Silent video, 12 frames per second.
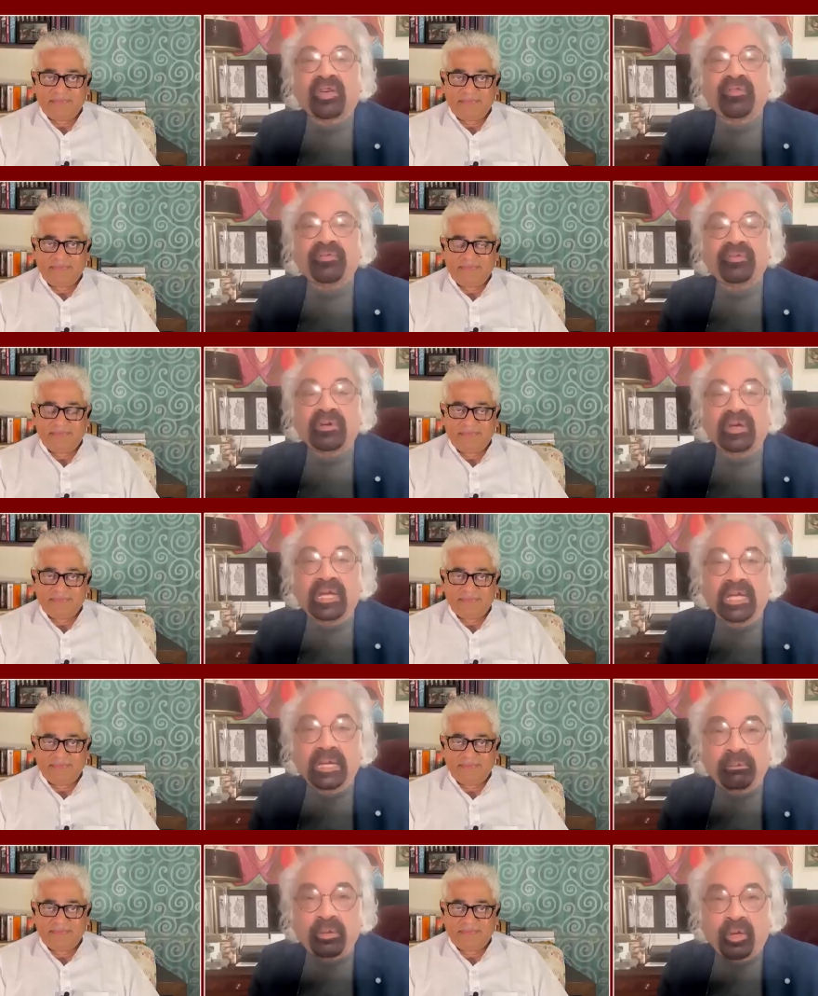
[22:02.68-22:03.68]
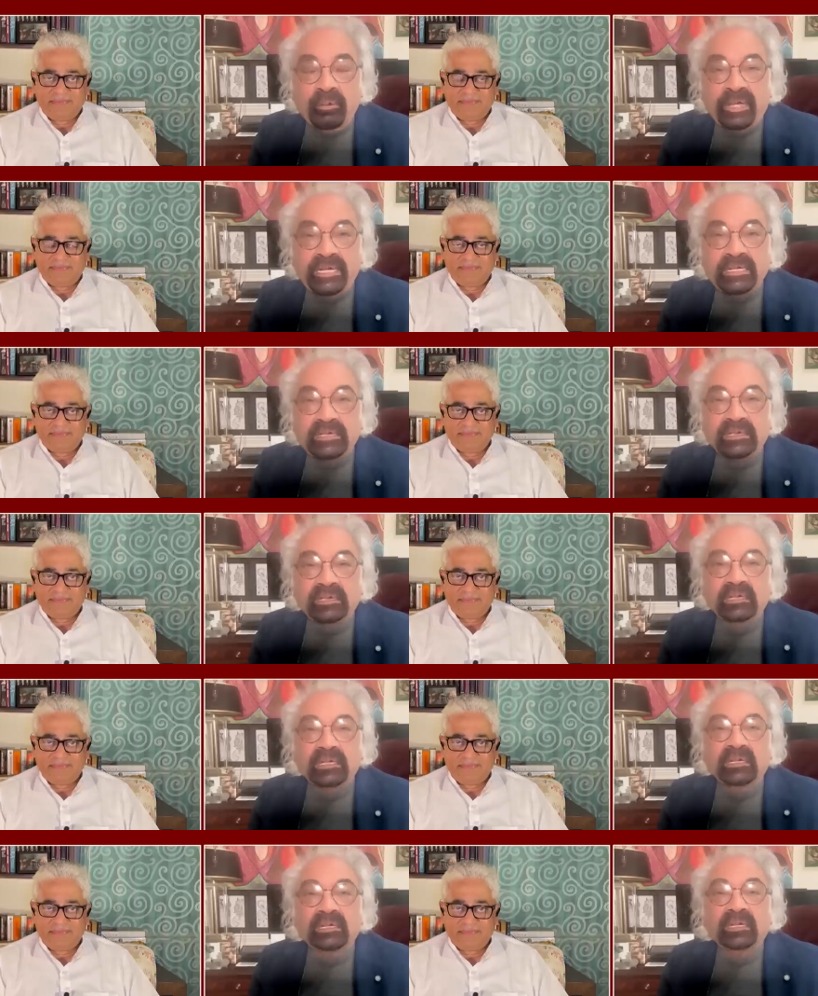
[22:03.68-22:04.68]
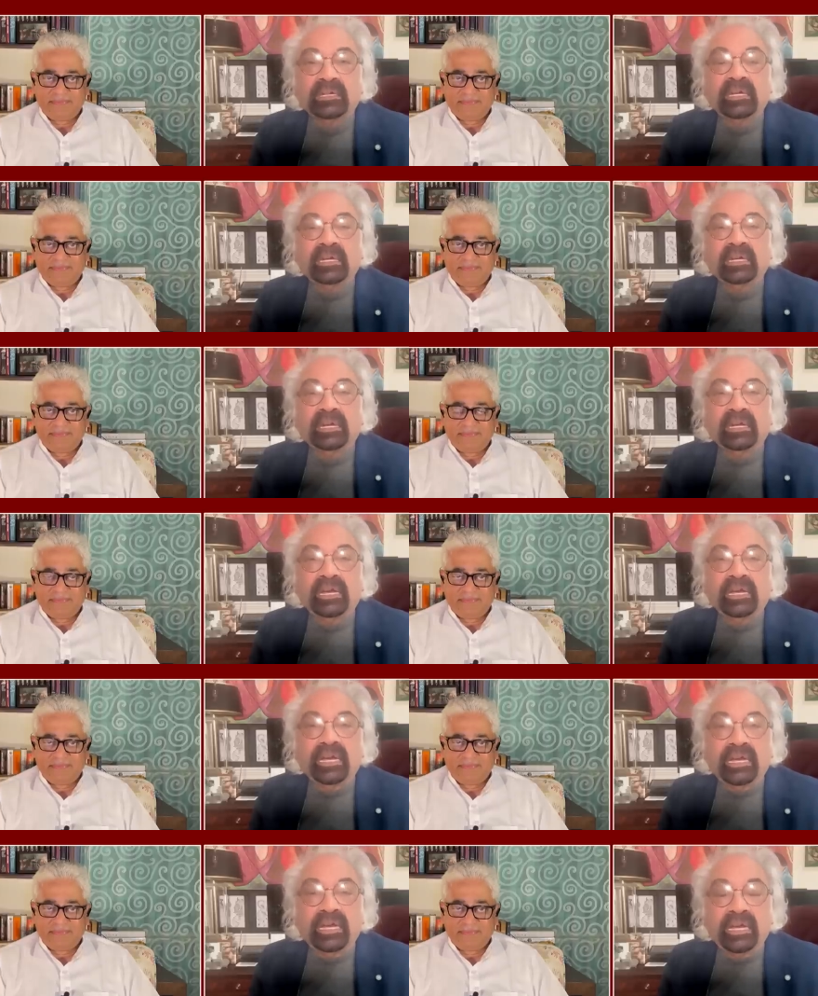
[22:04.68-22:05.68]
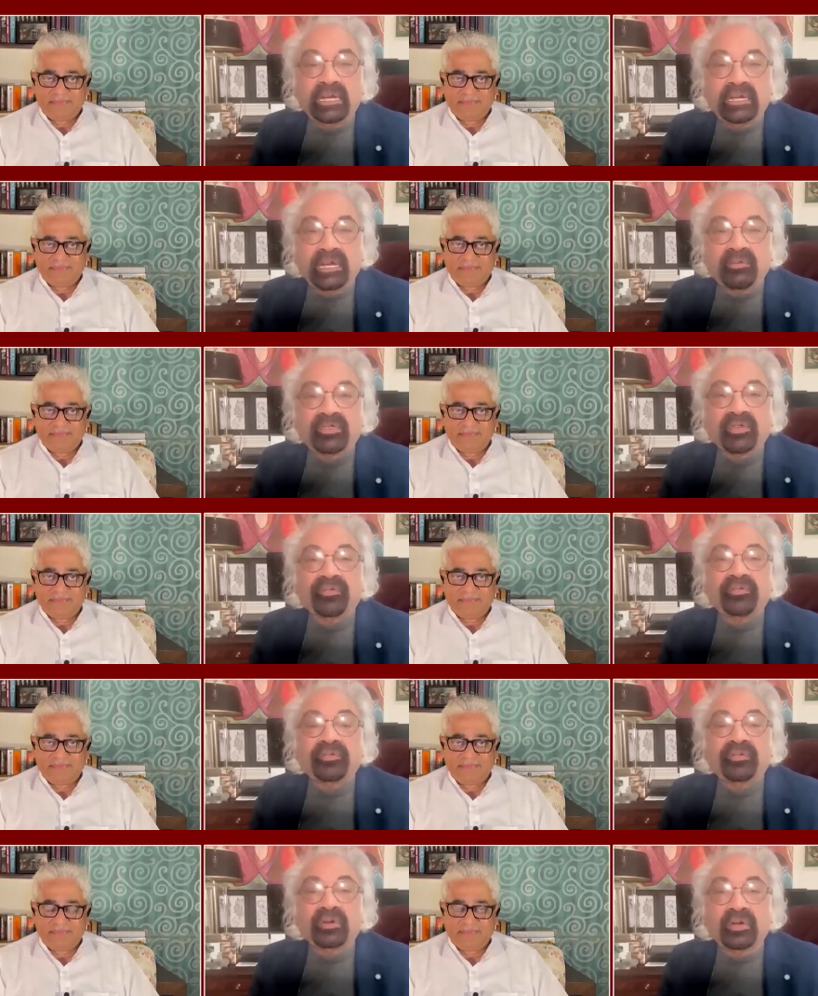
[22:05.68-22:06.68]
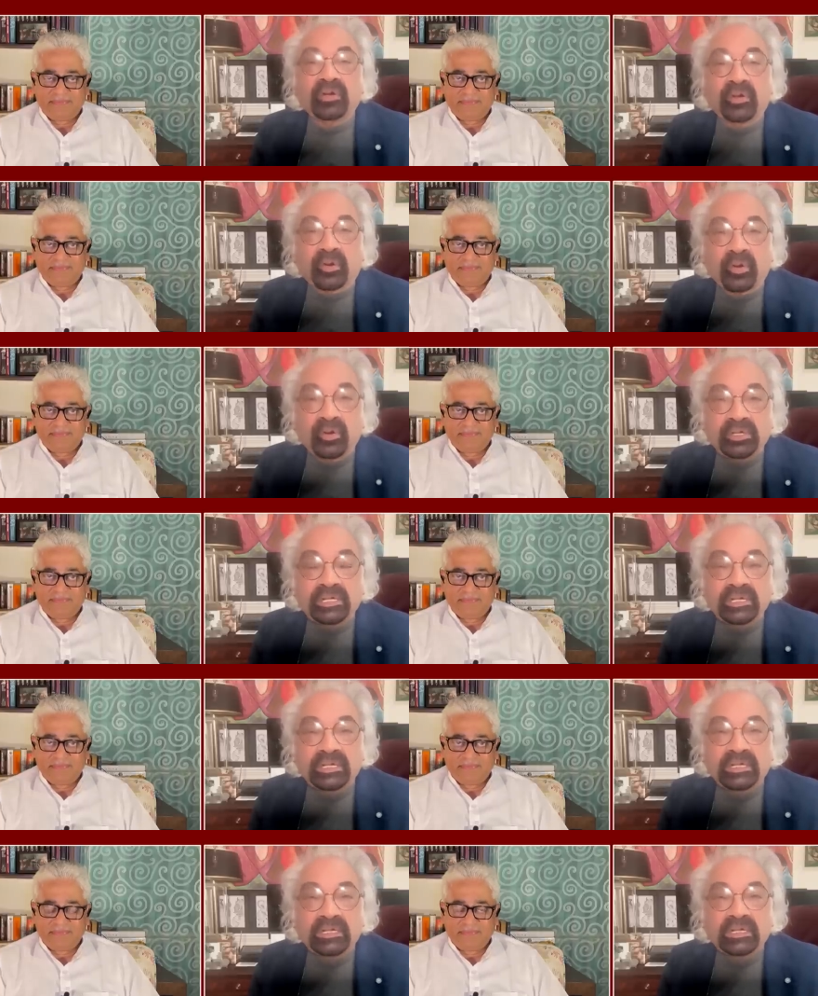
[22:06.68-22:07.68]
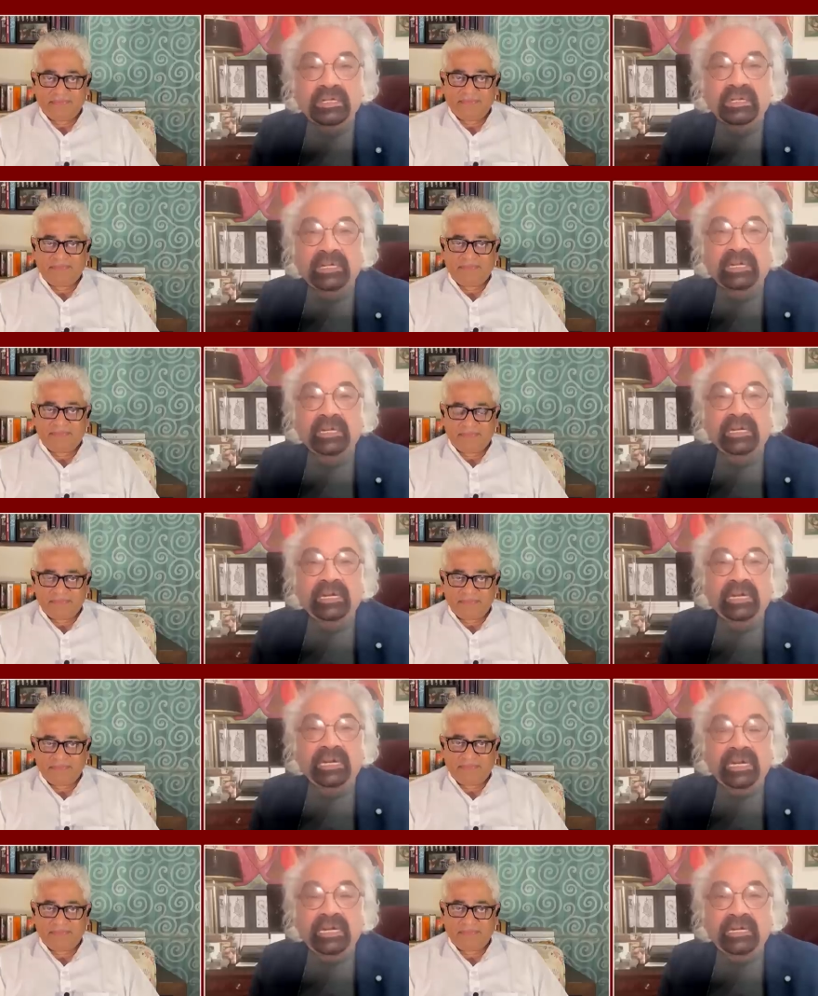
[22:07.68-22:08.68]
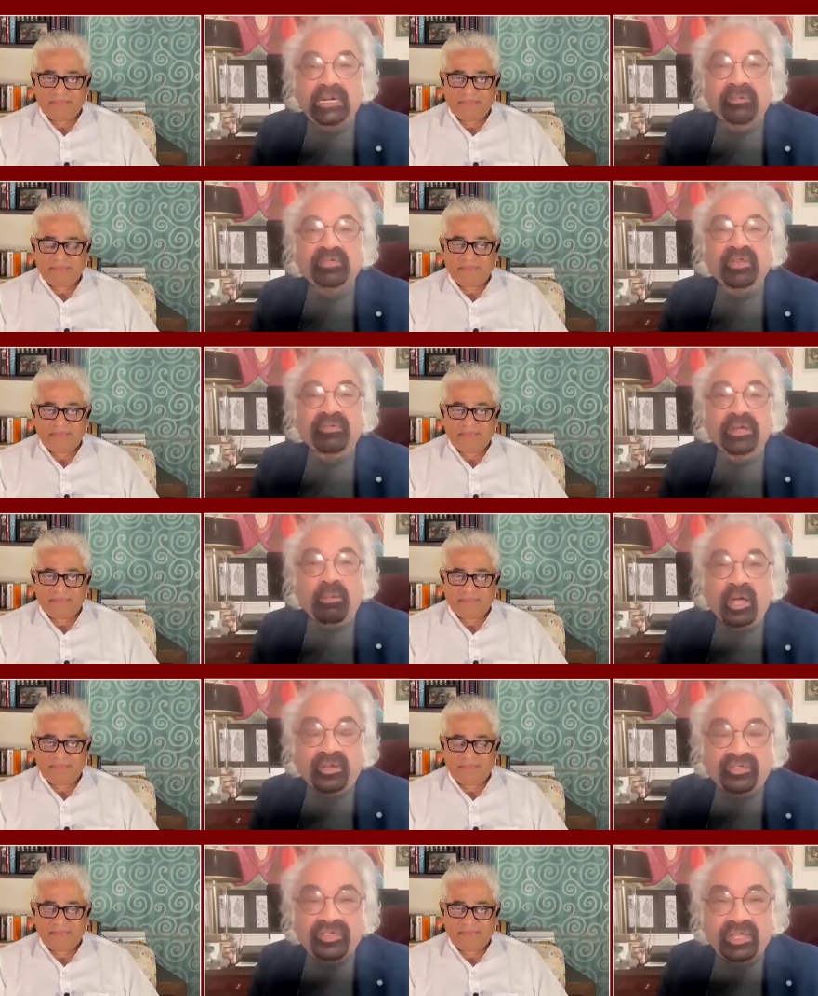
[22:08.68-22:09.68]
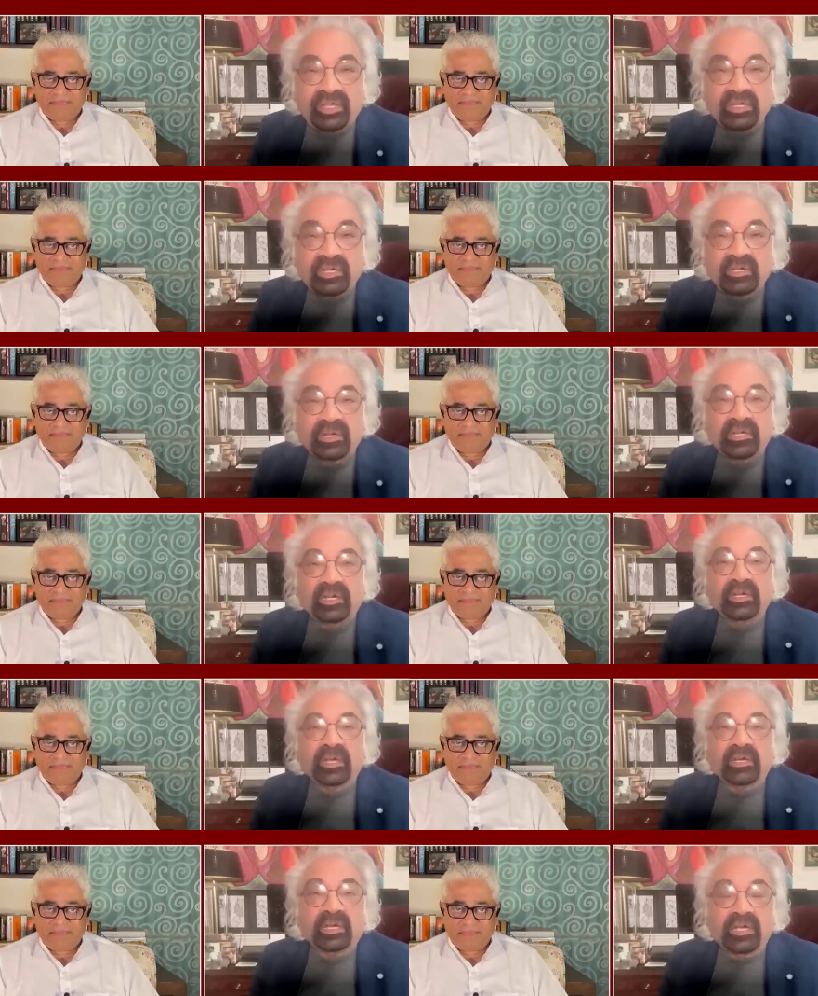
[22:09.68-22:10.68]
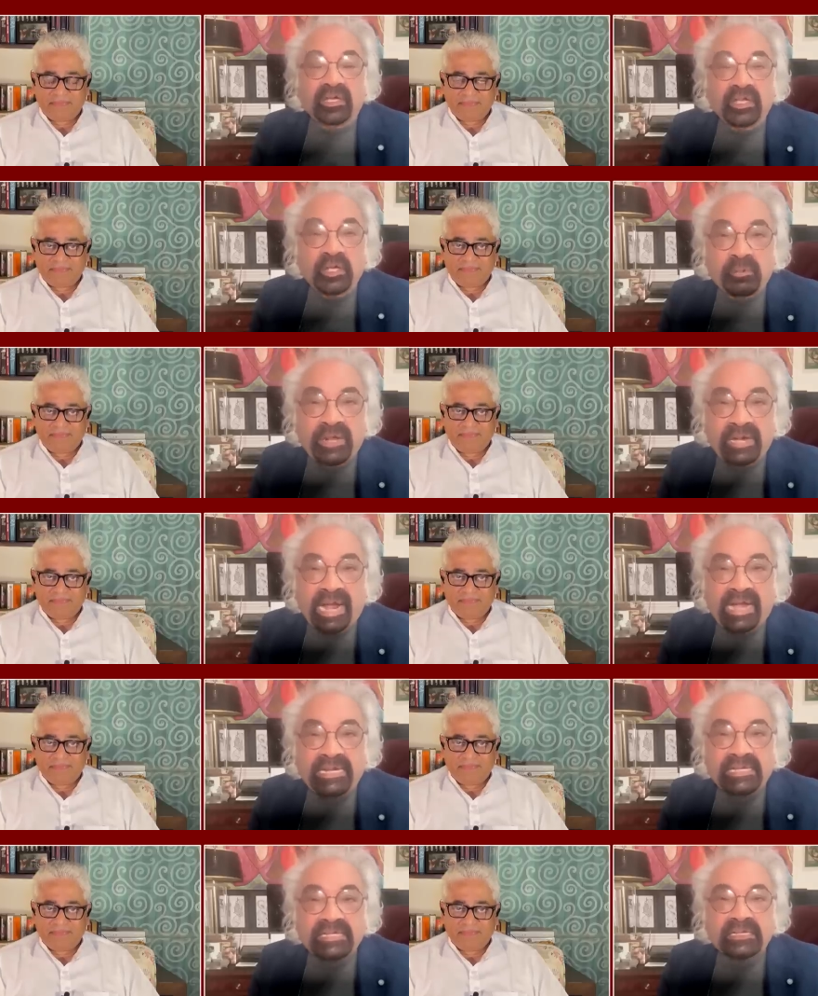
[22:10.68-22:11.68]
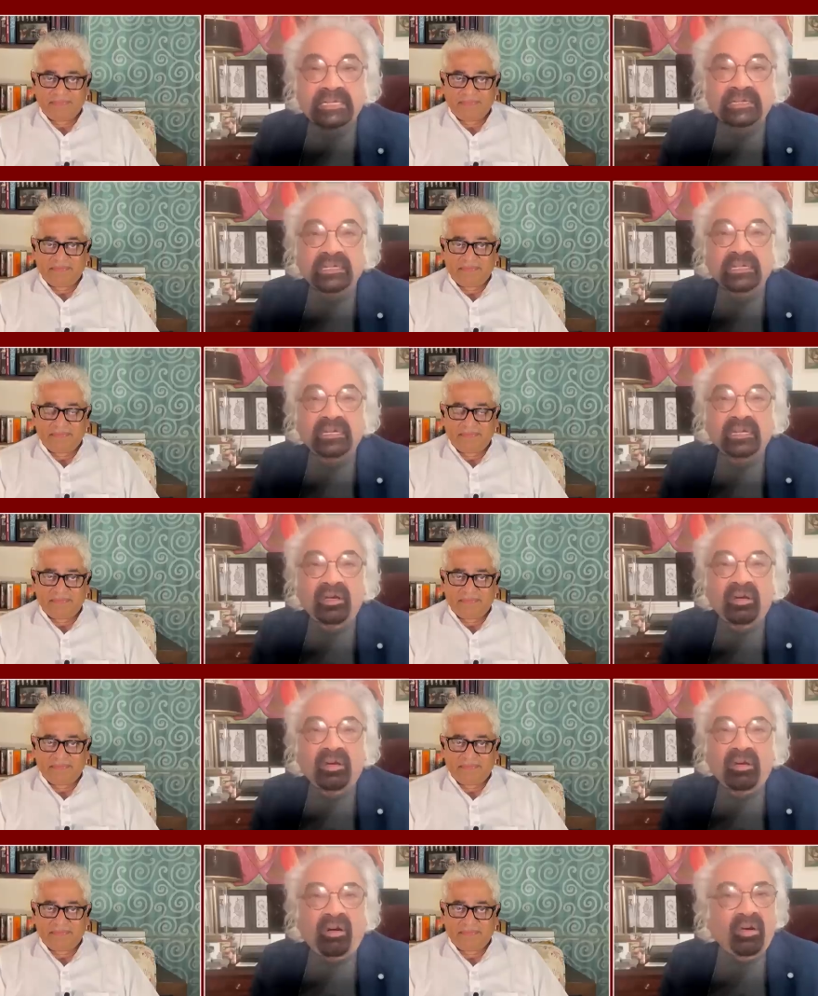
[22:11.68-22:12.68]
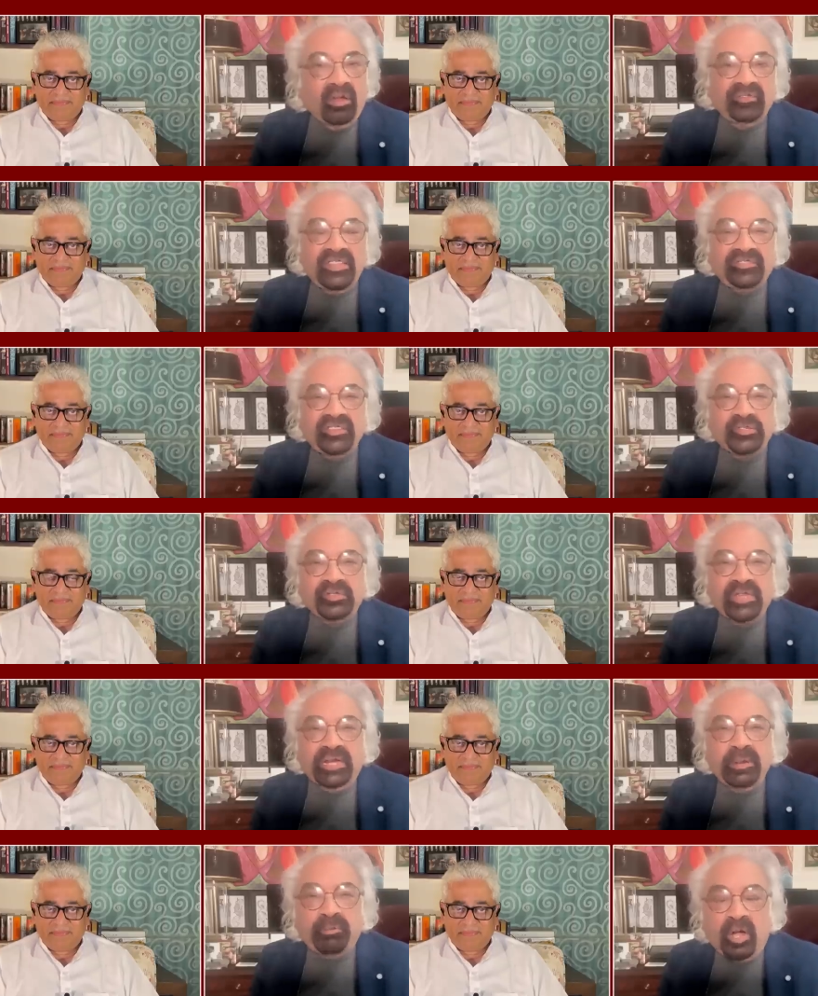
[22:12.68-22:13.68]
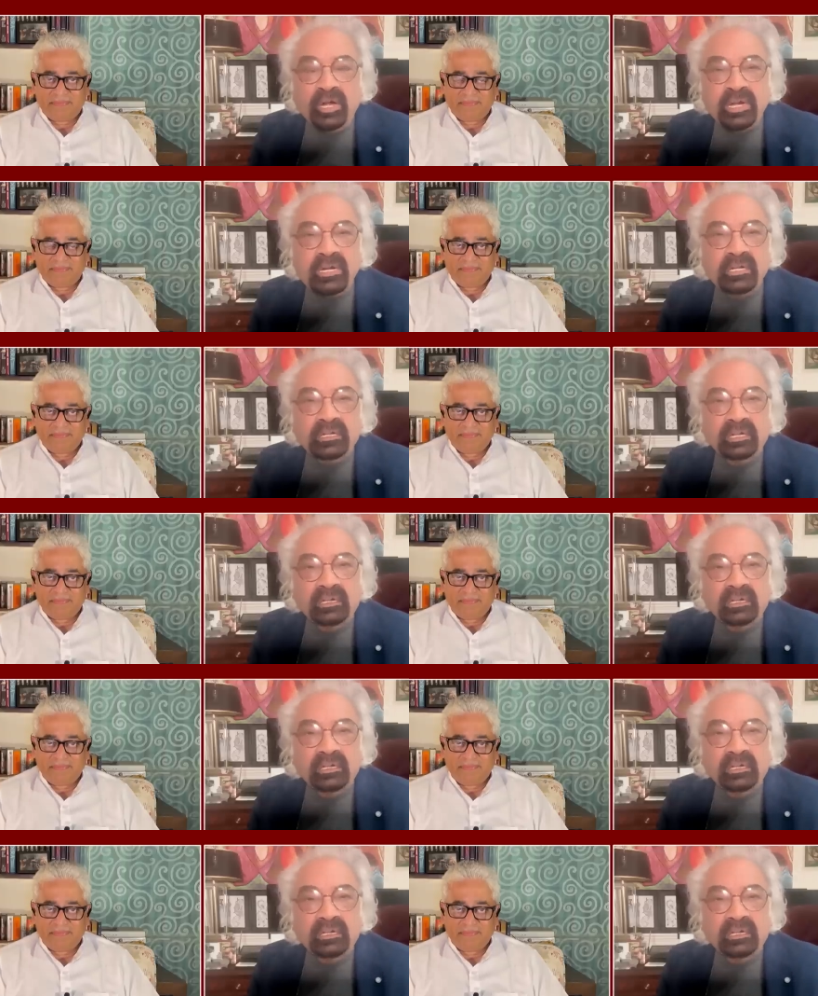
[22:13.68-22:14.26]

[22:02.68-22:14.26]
Speaker 1: of employment, in terms of growth, in terms of democracy, human rights. All of these issues are important.